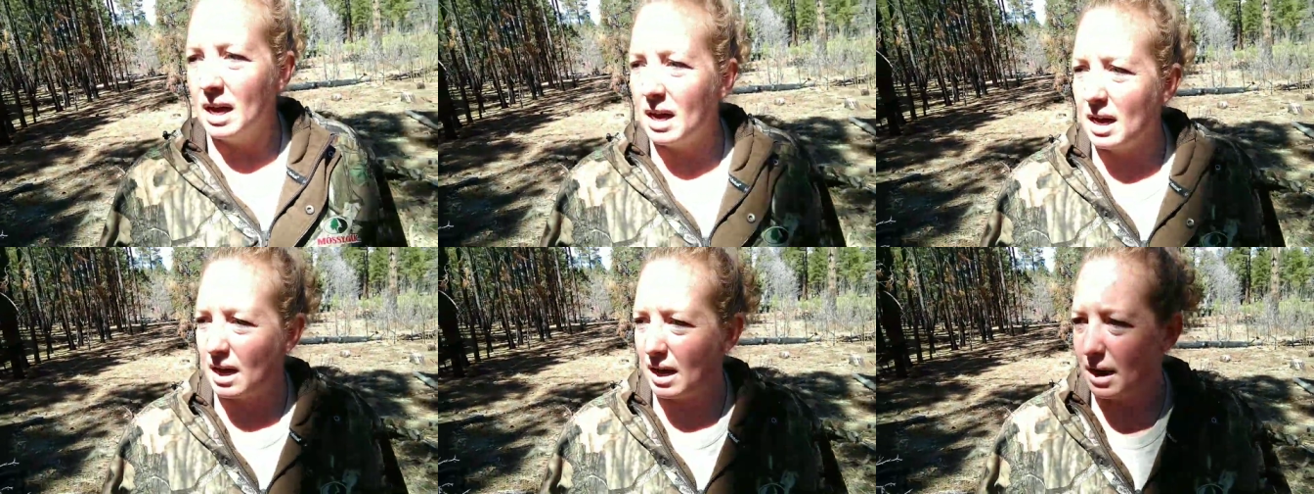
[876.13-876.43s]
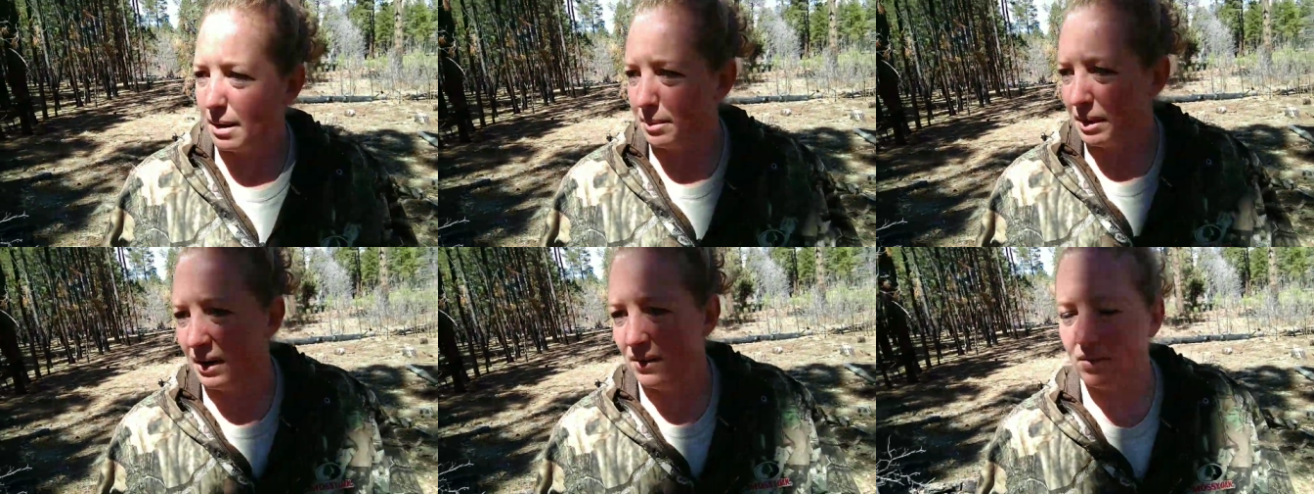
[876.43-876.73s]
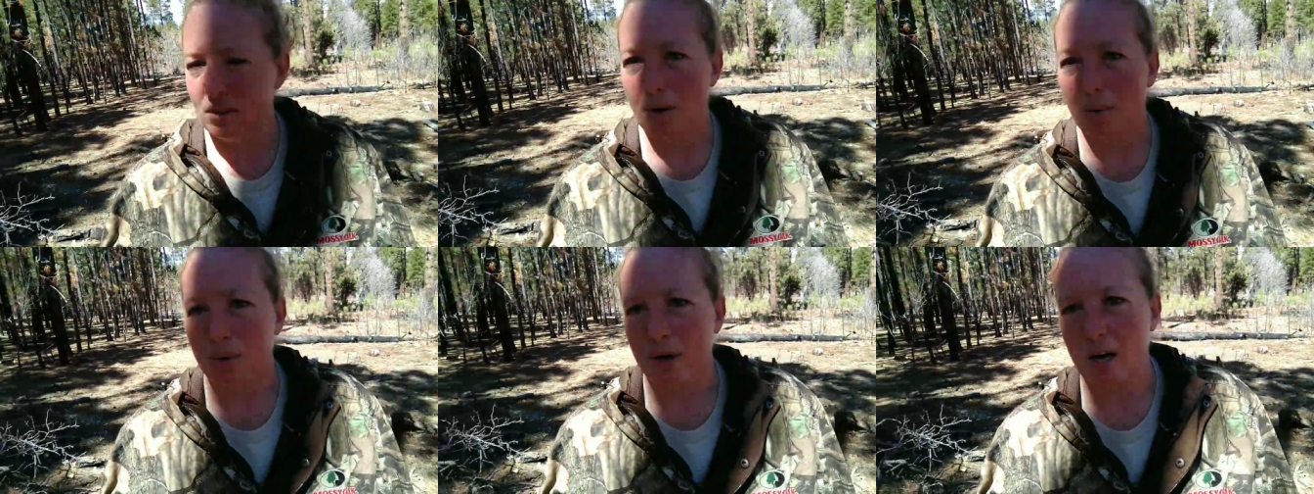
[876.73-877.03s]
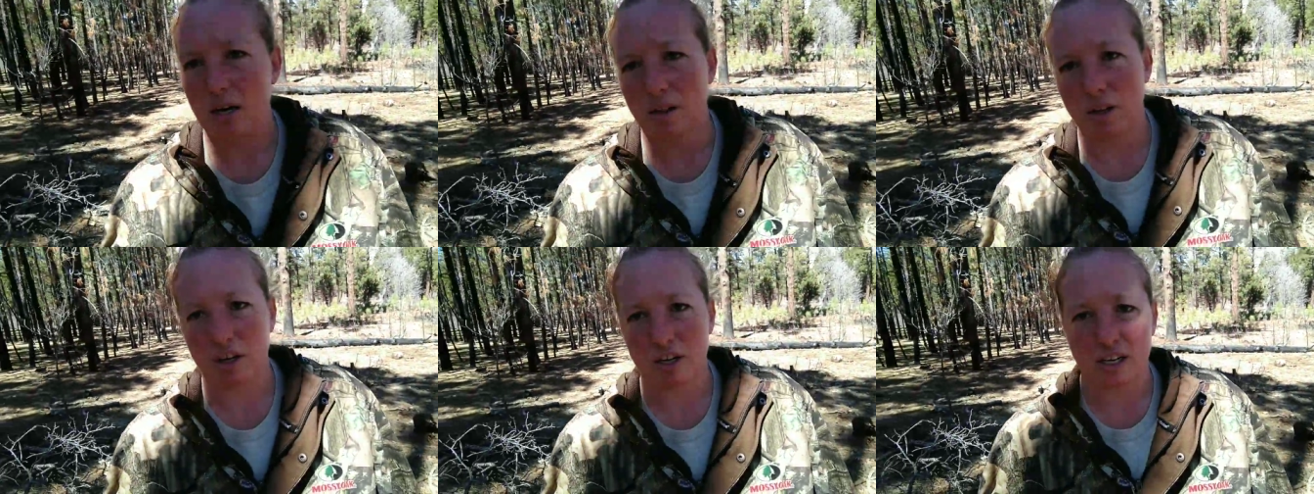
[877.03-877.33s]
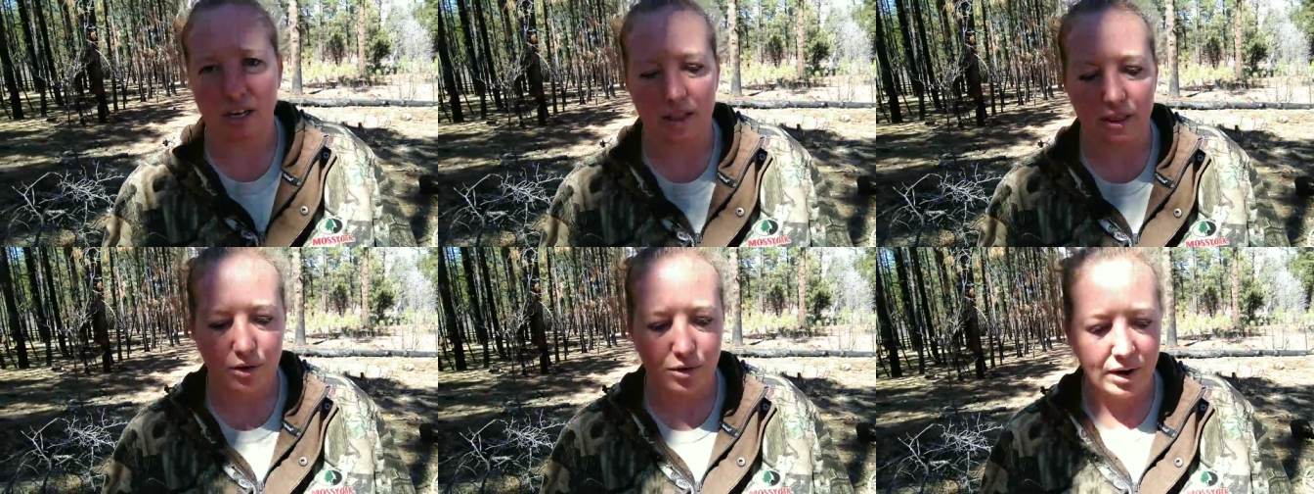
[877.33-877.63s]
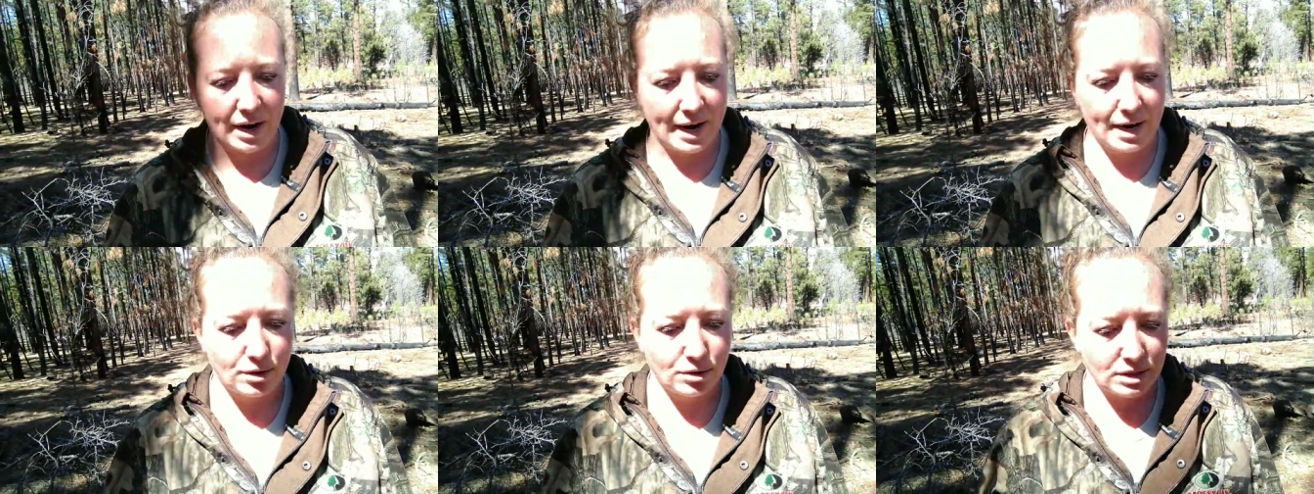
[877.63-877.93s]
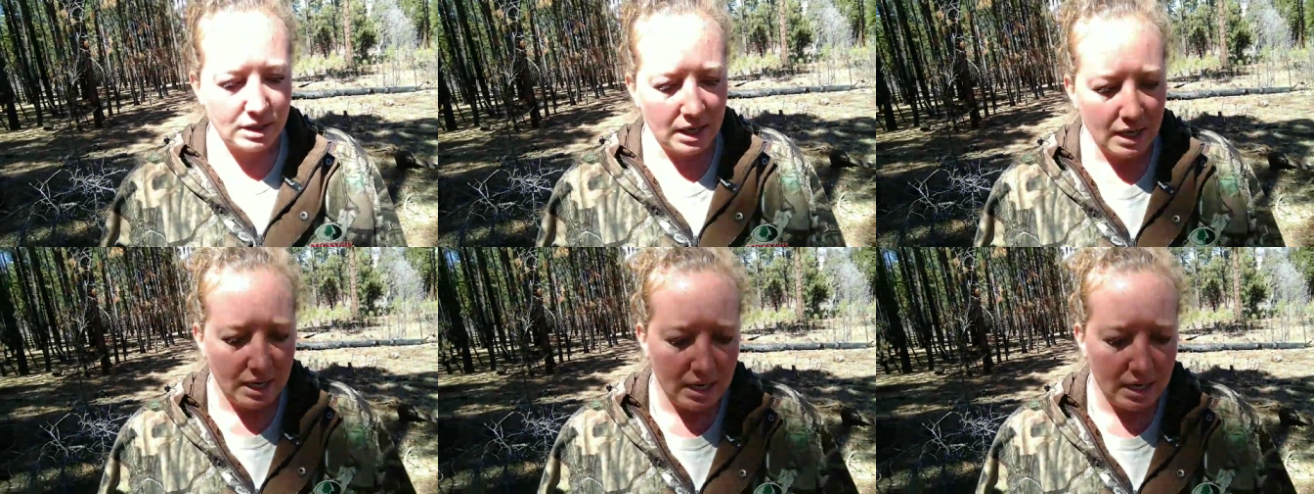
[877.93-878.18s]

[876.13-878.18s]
Um, even though we are looking at the ground,